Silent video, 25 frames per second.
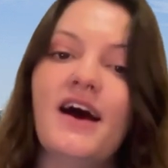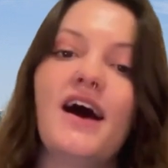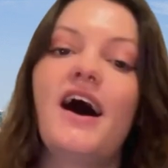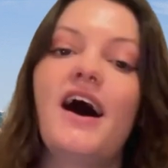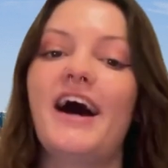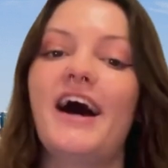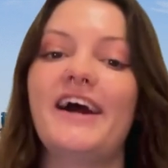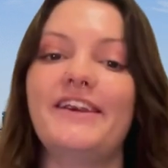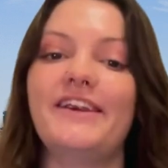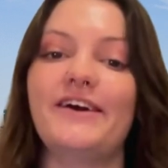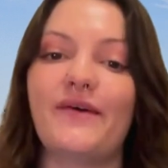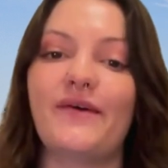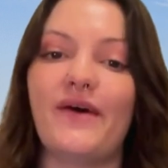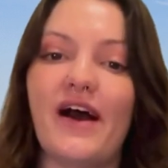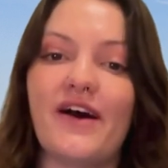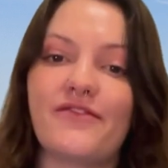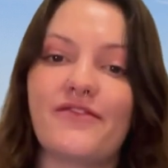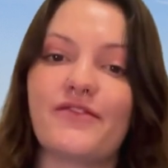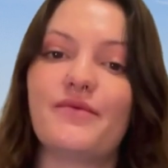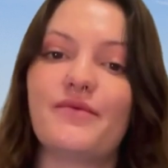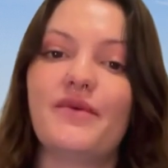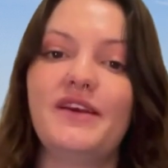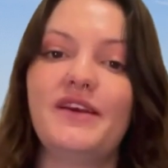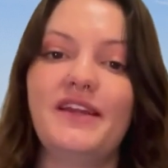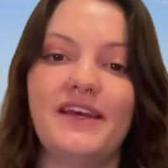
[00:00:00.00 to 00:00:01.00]
I know
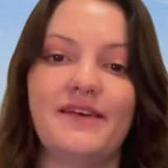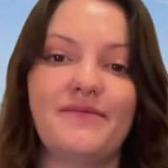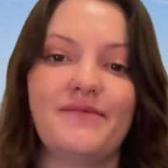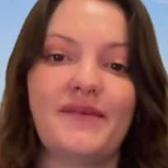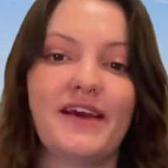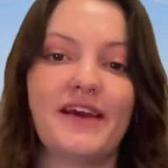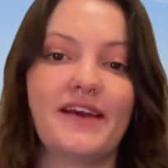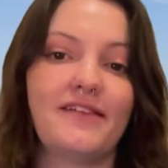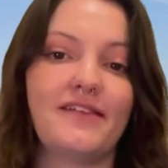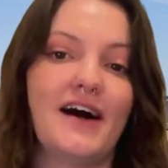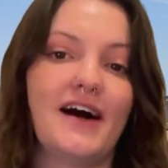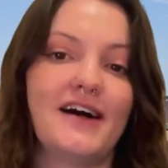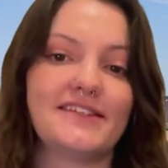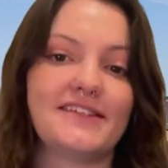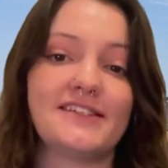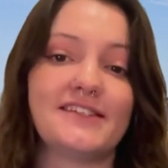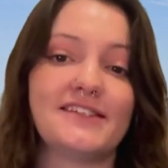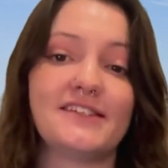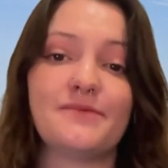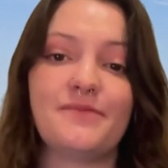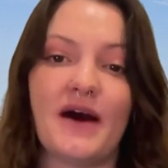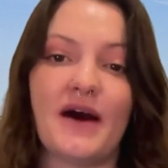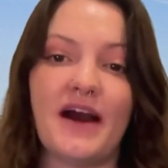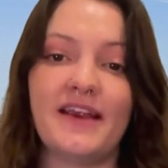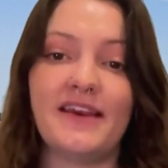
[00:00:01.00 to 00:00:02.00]
everyone in my classes
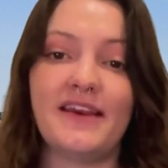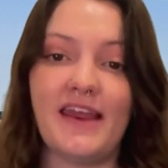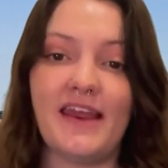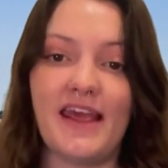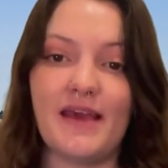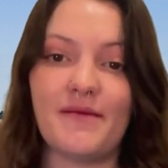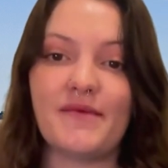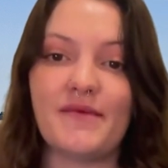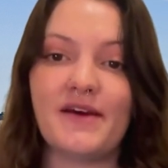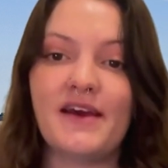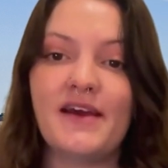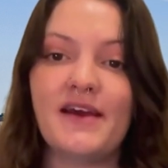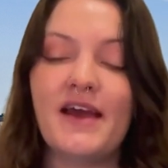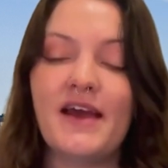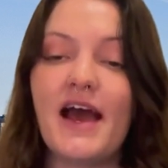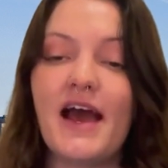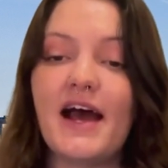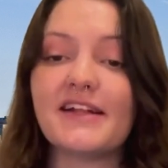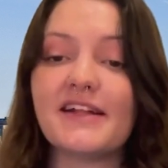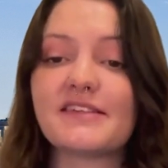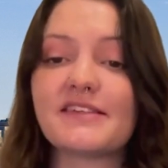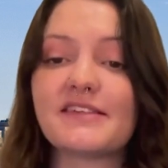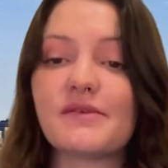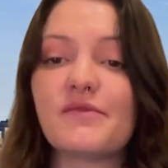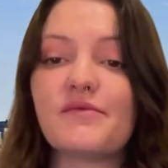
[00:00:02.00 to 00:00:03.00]
by name,
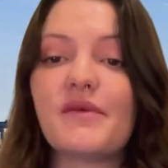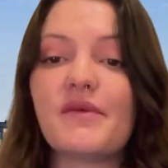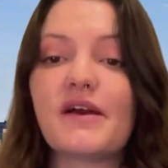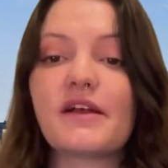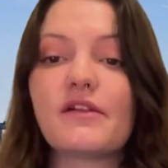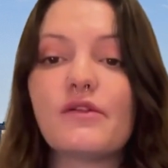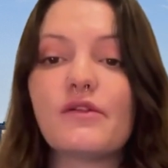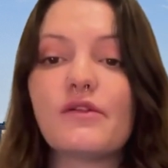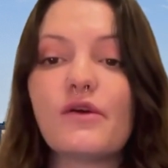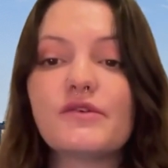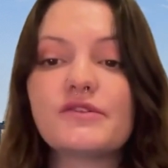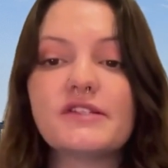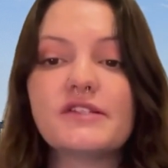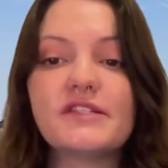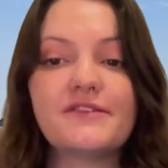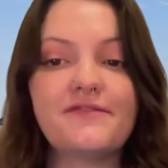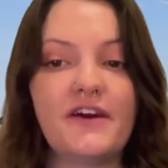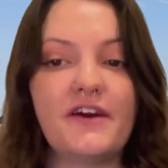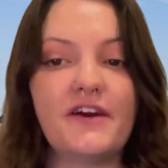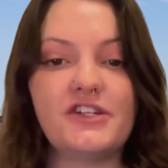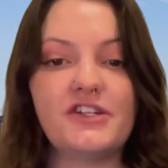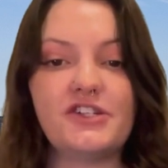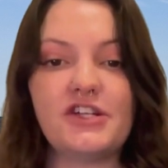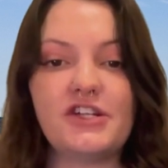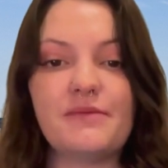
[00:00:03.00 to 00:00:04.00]
and some of my closest
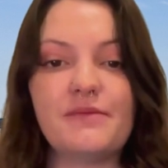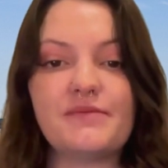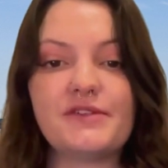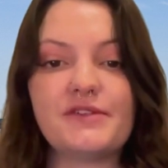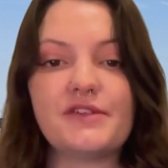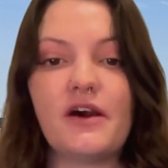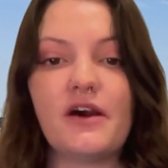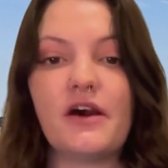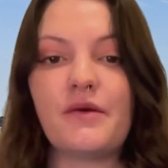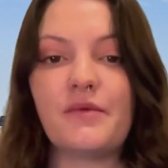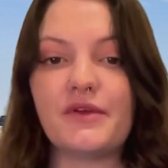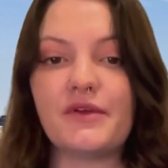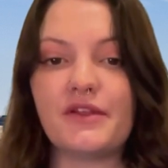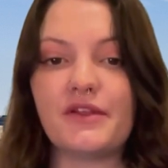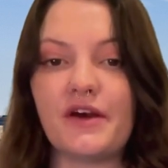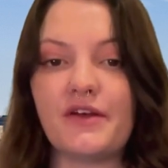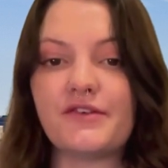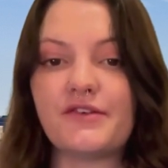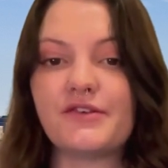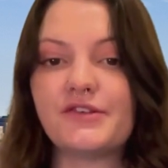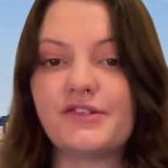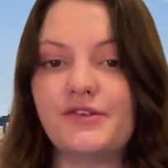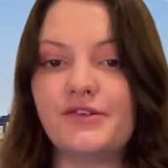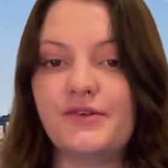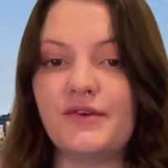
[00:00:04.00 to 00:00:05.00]
friendships are with other
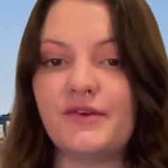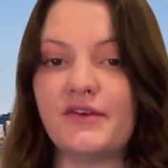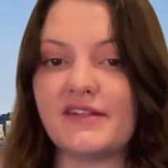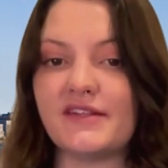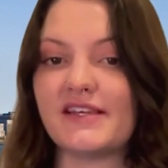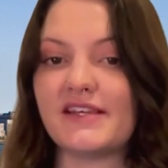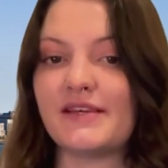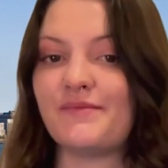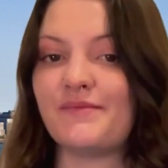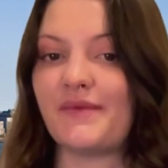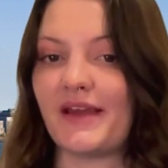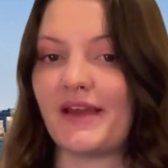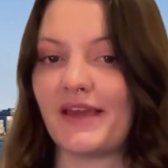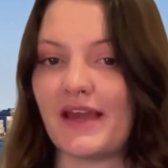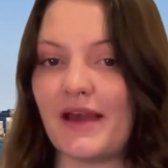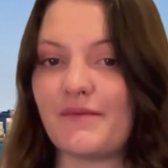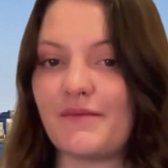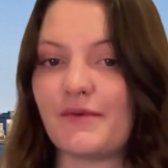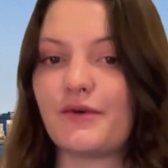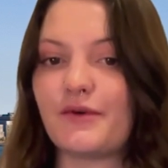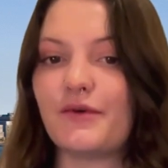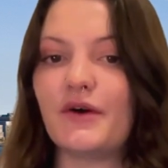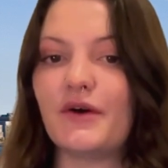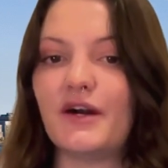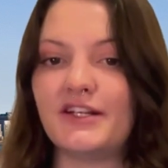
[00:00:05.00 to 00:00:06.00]
students in my
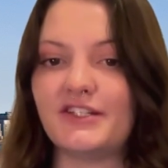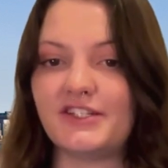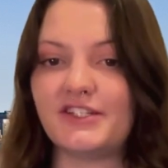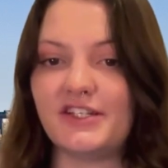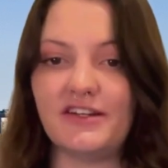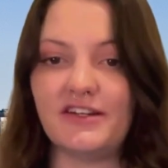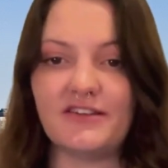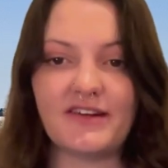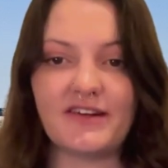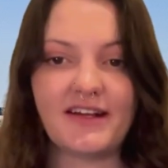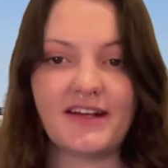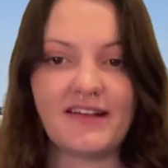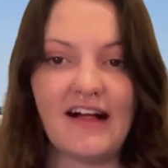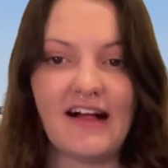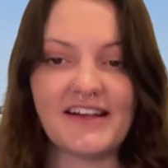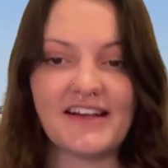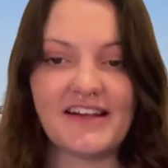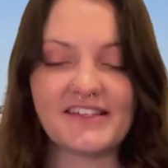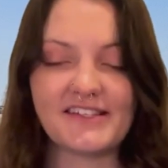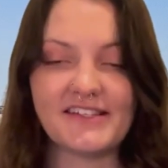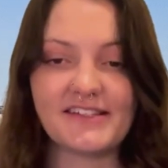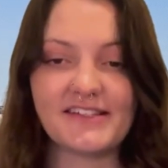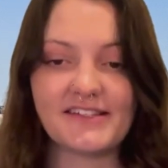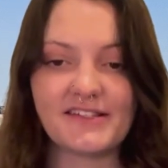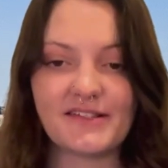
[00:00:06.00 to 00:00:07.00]
chemical engineering
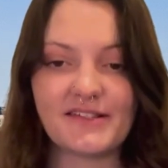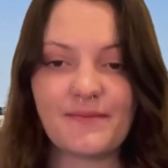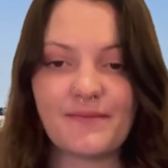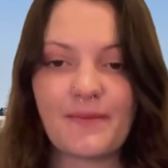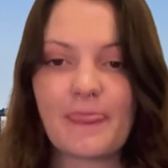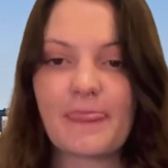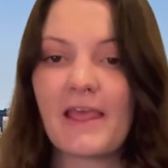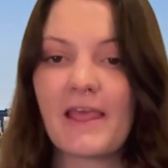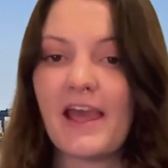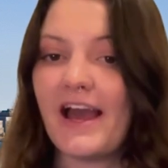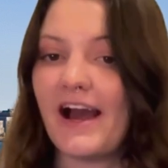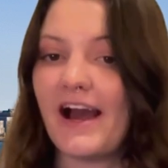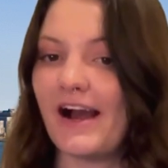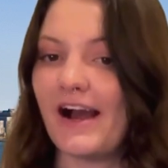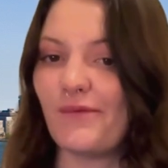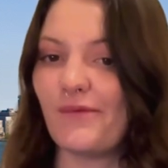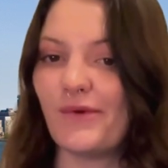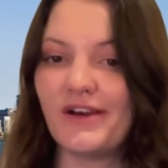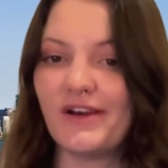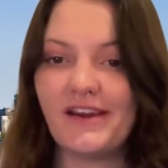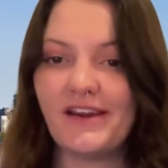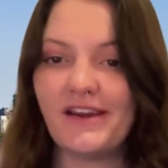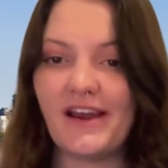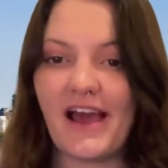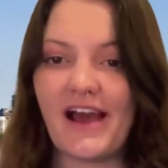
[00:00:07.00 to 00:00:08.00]
classes. I
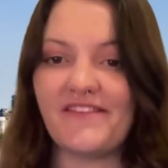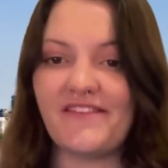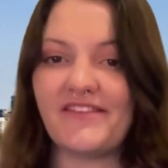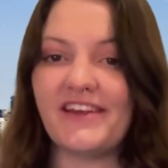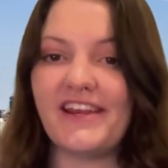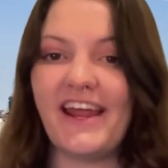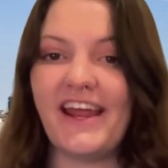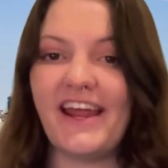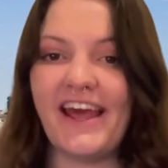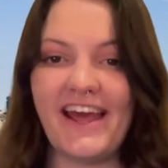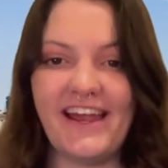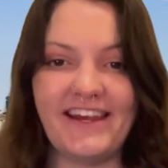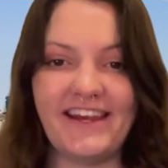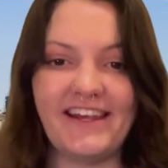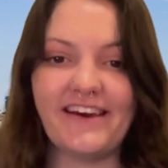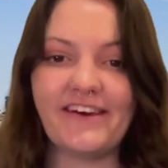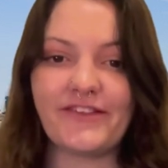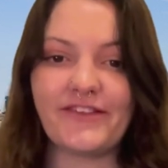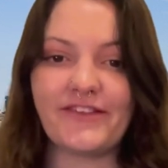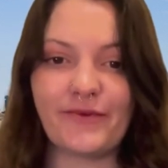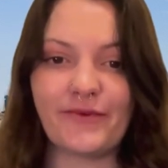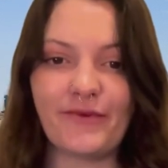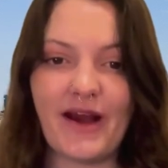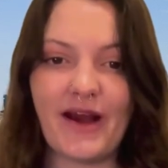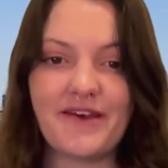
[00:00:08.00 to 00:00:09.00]
wouldn't have it any
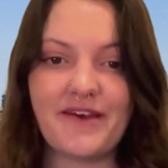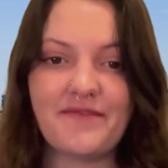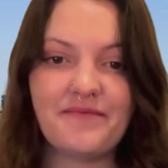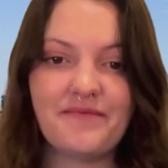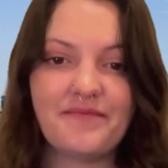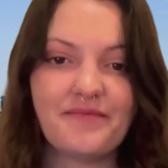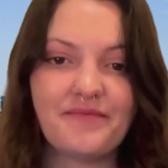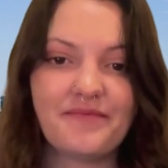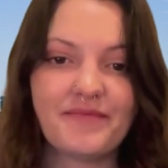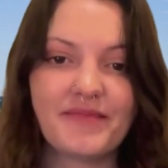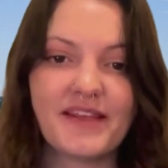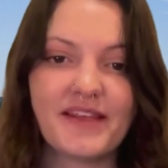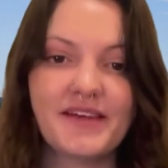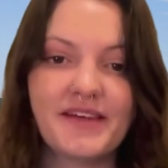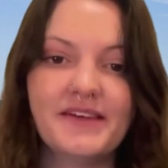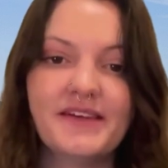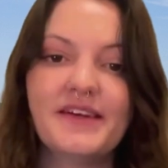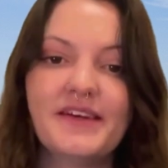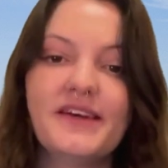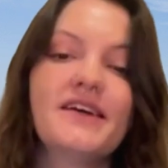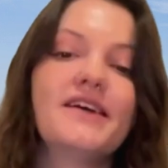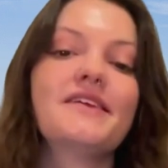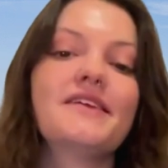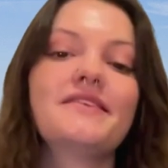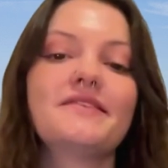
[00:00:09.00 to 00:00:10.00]
other way.
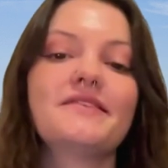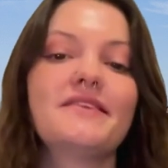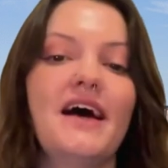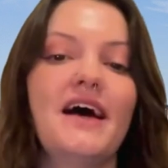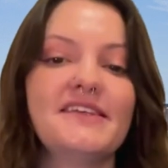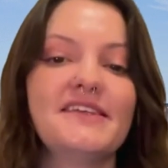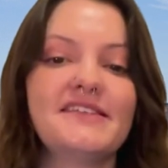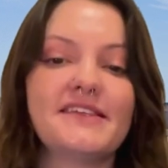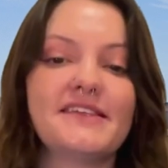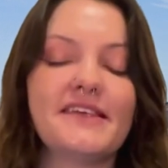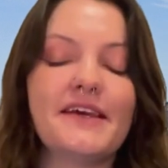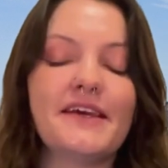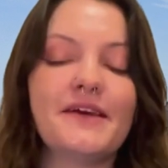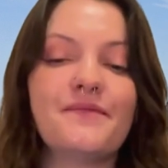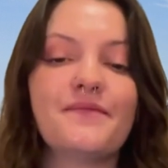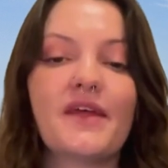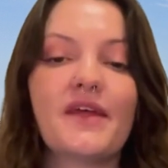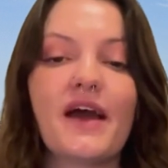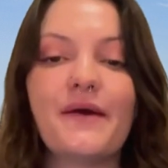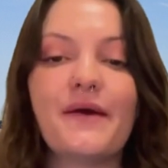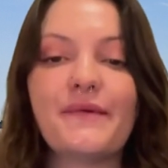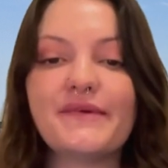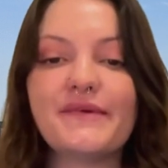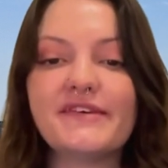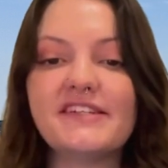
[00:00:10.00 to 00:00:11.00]
Lastly, I
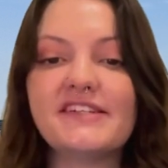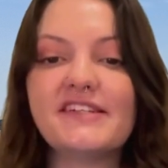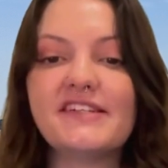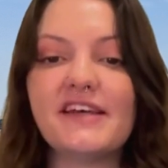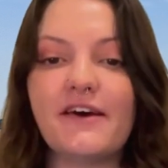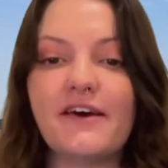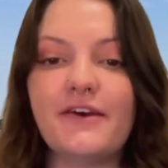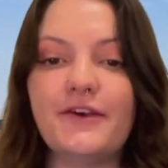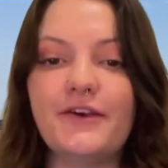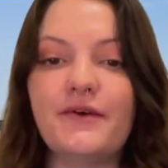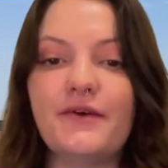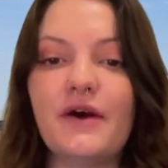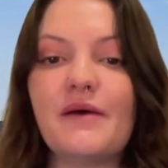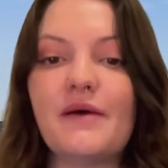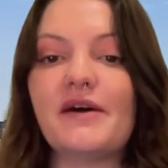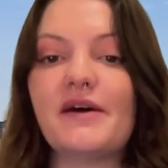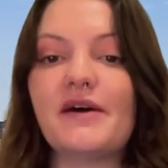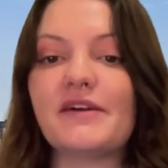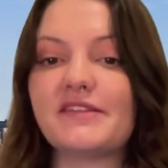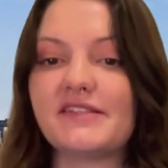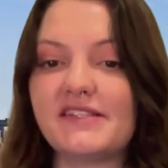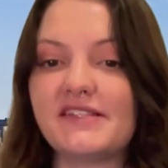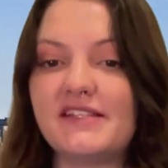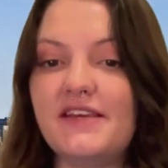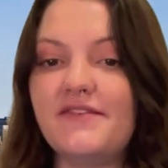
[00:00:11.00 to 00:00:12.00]
want to tell you
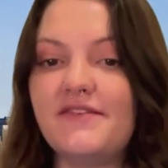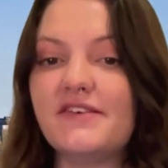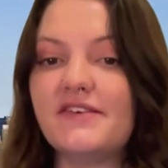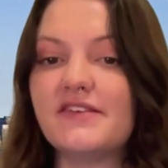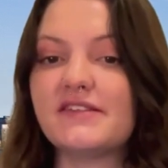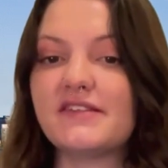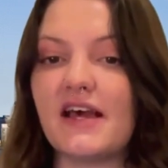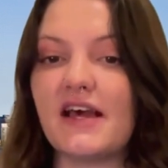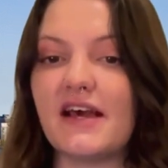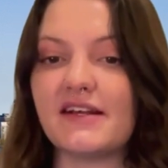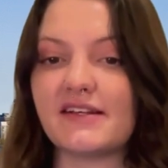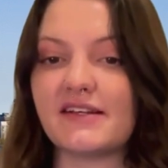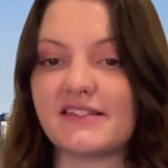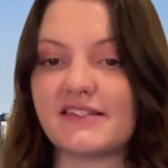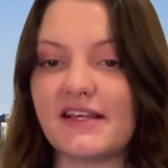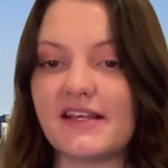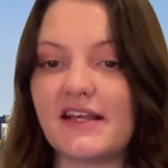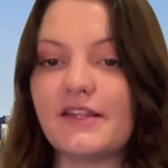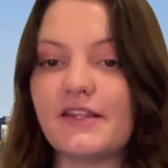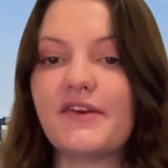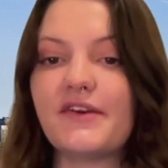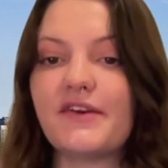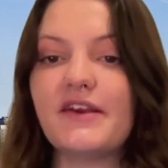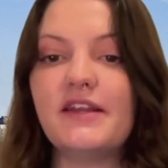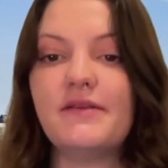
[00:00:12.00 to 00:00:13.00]
about Stevens'
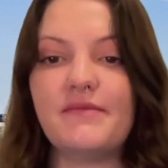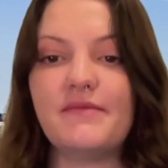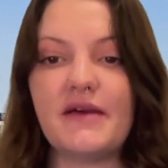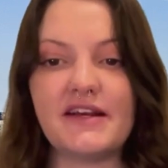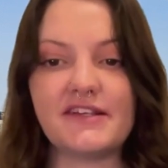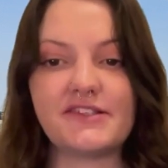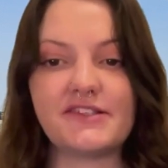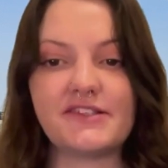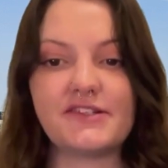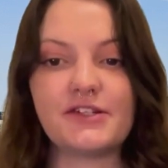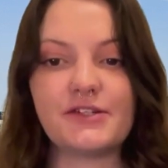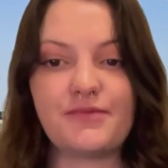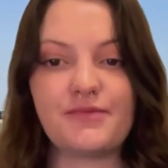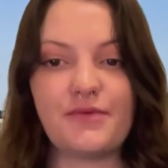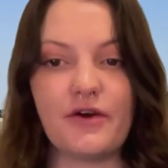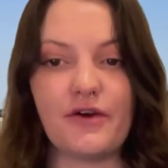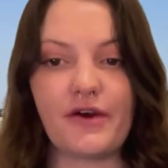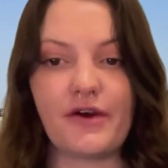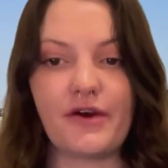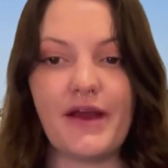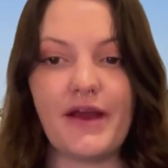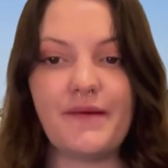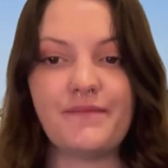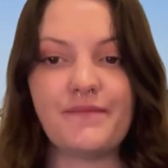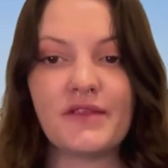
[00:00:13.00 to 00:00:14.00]
Accelerated Master's
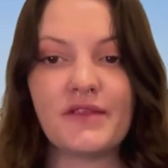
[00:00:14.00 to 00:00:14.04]
Program,